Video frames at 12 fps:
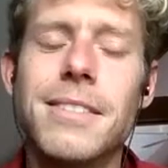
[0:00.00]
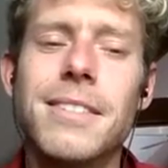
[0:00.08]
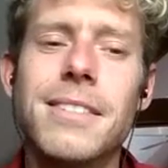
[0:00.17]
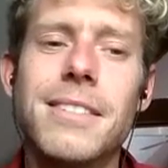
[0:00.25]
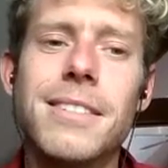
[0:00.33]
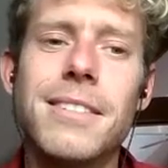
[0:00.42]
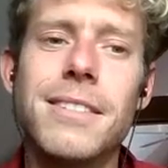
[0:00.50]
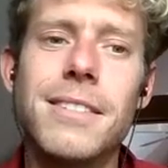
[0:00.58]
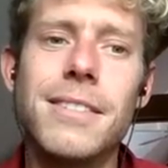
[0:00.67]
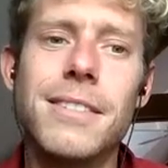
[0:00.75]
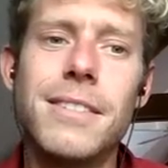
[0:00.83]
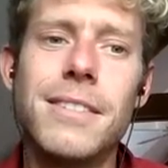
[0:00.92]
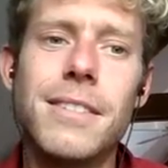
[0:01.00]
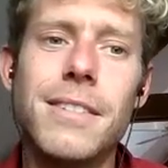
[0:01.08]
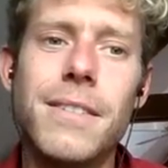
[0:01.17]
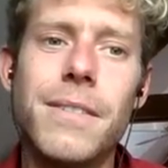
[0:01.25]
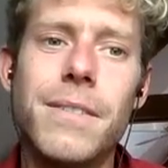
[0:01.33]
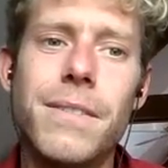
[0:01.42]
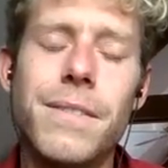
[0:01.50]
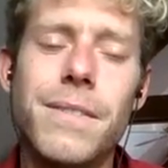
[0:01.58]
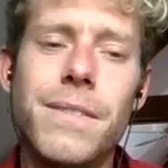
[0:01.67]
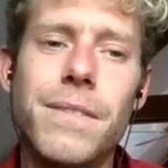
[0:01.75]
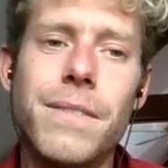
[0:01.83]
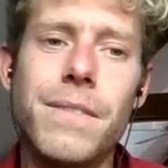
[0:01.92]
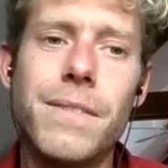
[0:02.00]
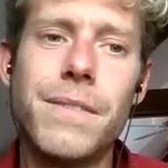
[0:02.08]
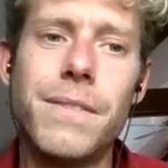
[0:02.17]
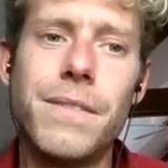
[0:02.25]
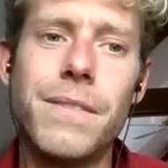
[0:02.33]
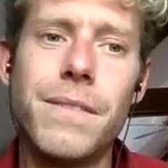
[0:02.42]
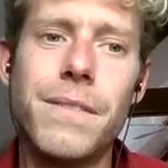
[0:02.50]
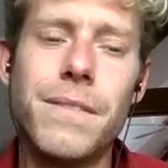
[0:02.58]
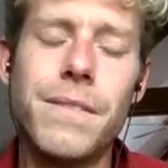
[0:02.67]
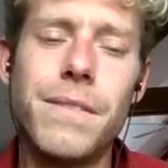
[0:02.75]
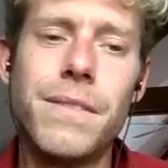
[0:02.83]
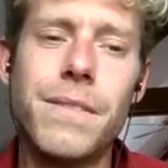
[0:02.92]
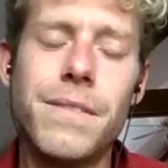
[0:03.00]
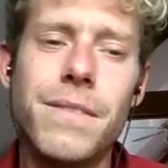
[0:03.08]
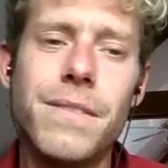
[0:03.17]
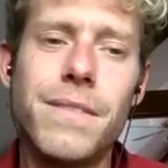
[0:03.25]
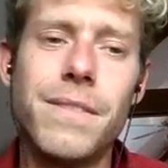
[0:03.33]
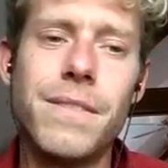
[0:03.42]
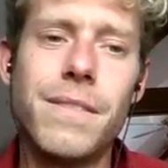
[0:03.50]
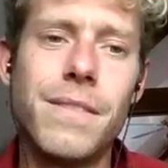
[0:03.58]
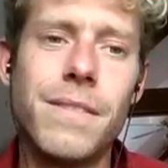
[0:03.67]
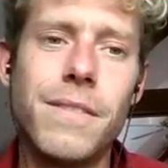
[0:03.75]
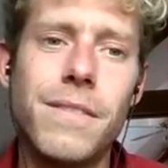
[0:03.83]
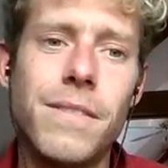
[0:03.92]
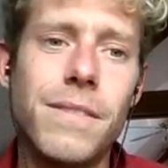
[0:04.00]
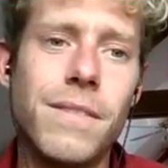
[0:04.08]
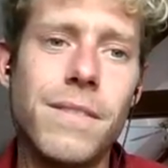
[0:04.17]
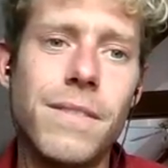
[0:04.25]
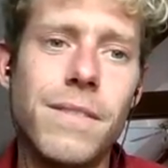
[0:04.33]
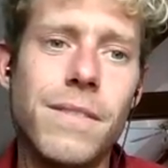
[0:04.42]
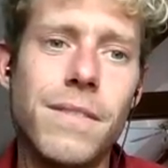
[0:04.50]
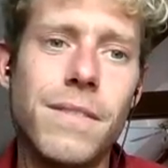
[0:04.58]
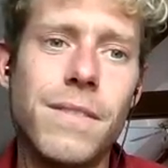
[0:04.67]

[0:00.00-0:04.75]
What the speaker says: This person isn't speaking.